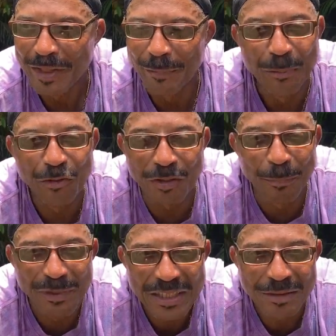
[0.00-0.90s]
maybe
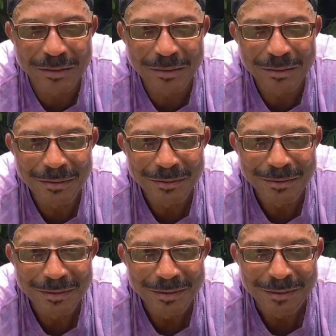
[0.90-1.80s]
some meat,
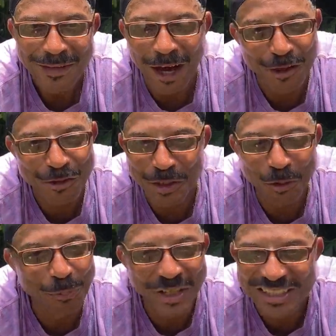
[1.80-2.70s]

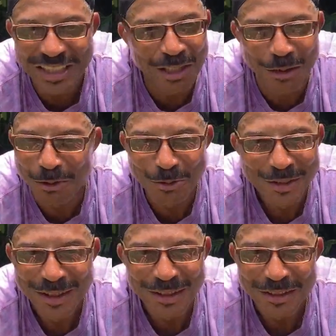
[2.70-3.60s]
oxtail, pigtail,
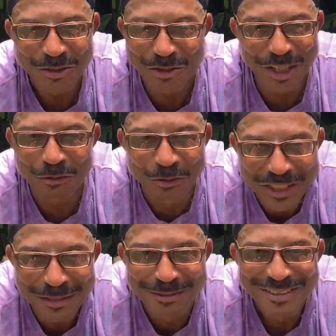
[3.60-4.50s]
chicken
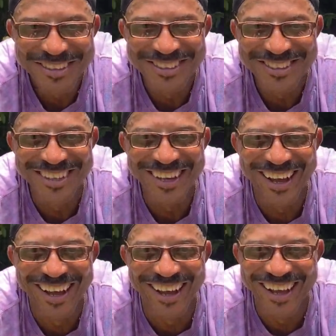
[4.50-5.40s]
feet.
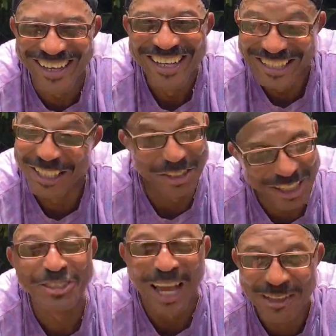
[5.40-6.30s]
Yeah,
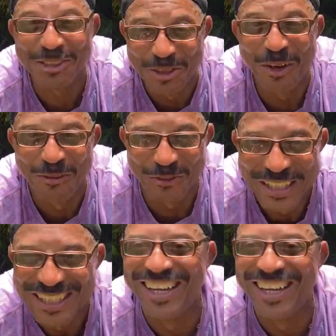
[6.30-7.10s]
chickens actually do have feet.